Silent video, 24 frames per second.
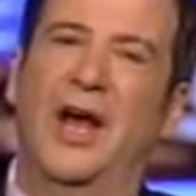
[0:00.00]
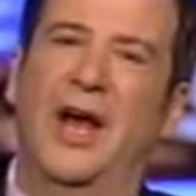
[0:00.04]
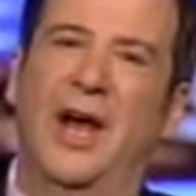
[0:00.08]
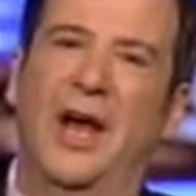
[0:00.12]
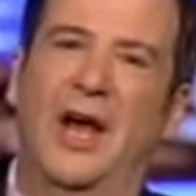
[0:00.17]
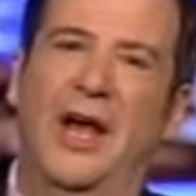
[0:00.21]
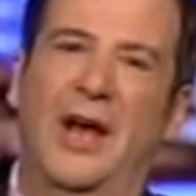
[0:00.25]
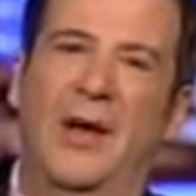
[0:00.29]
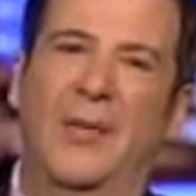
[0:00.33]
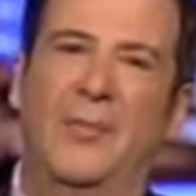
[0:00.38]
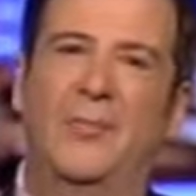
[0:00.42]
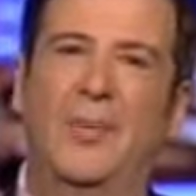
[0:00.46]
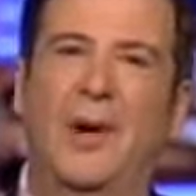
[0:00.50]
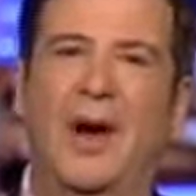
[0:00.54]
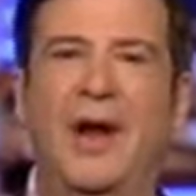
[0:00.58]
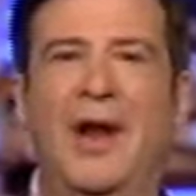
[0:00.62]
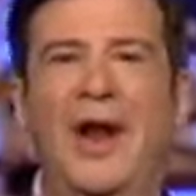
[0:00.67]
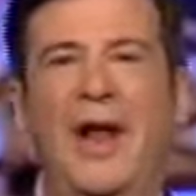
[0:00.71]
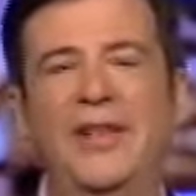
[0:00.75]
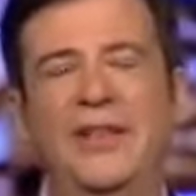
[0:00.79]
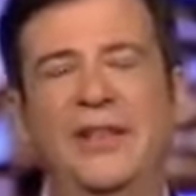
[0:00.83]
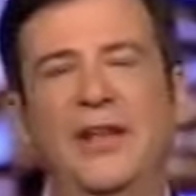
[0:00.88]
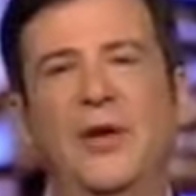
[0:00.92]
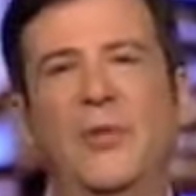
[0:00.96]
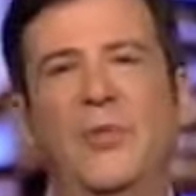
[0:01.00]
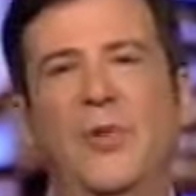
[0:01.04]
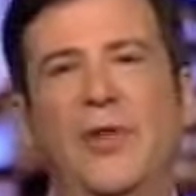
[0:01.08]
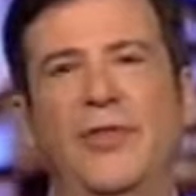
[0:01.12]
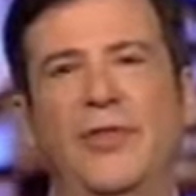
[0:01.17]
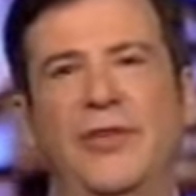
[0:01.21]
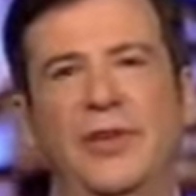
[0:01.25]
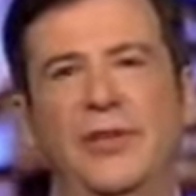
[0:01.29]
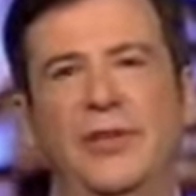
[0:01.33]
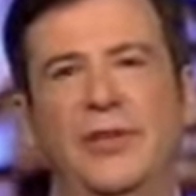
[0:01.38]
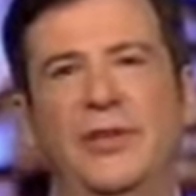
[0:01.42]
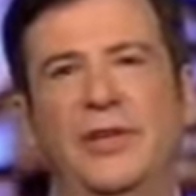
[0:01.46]
But I think what
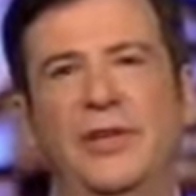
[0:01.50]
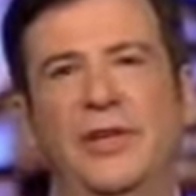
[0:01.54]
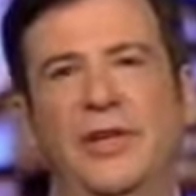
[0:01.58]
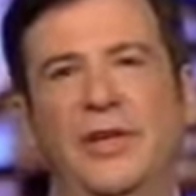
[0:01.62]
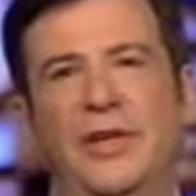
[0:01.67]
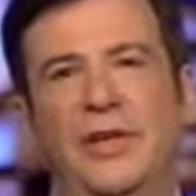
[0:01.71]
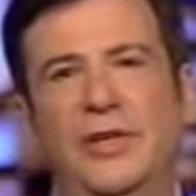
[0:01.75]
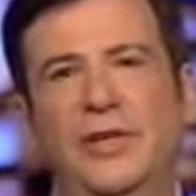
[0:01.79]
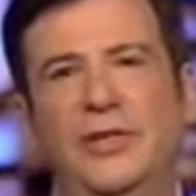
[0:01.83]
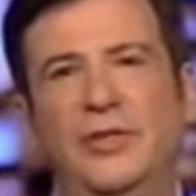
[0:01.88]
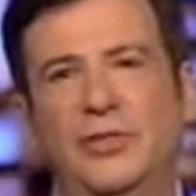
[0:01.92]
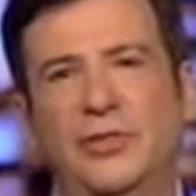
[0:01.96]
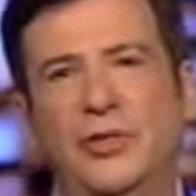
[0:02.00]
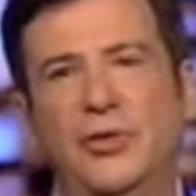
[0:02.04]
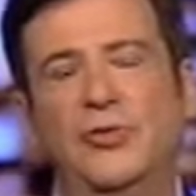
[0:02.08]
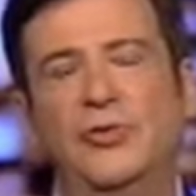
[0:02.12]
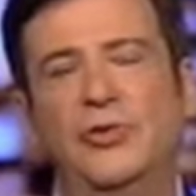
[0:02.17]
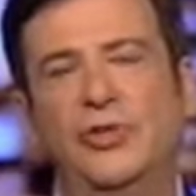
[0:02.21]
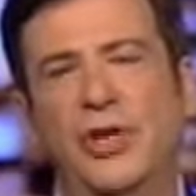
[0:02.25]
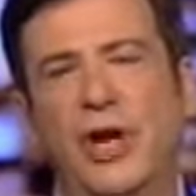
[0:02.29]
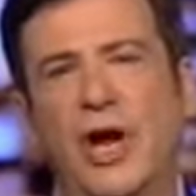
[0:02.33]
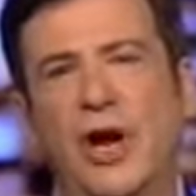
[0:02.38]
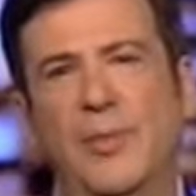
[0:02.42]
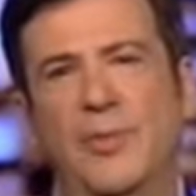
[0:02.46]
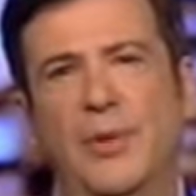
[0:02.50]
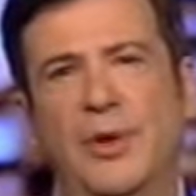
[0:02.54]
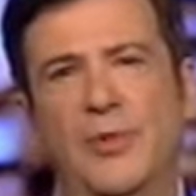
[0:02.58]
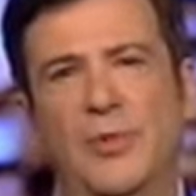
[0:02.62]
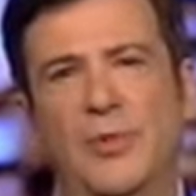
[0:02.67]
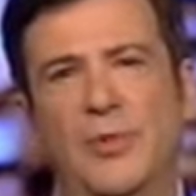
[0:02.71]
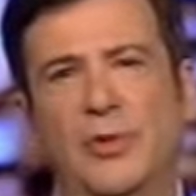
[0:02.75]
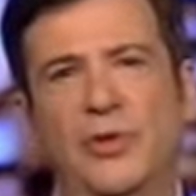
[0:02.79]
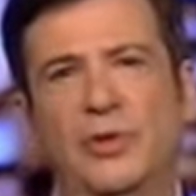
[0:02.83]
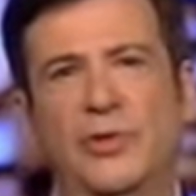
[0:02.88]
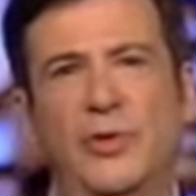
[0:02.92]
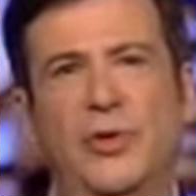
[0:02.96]
the two chairmen
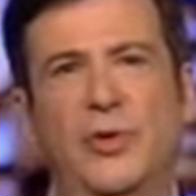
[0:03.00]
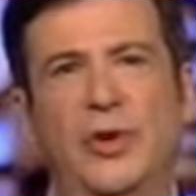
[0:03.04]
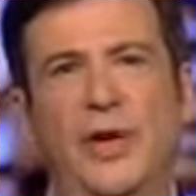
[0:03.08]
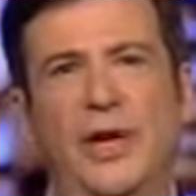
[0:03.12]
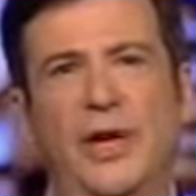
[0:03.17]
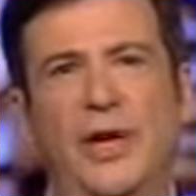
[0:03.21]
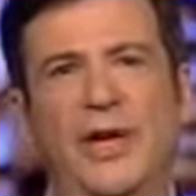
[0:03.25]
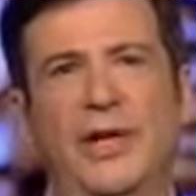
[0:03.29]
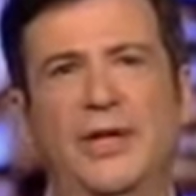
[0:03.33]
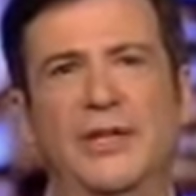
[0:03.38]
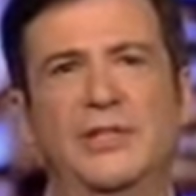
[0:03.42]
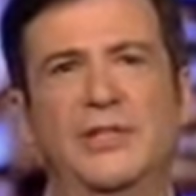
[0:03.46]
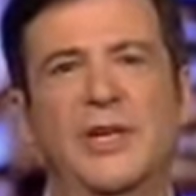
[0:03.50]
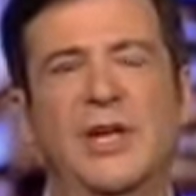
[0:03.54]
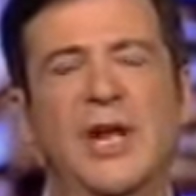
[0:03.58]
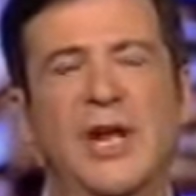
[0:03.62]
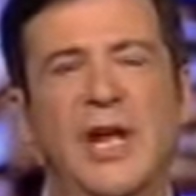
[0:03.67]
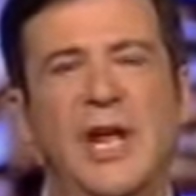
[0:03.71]
were doing is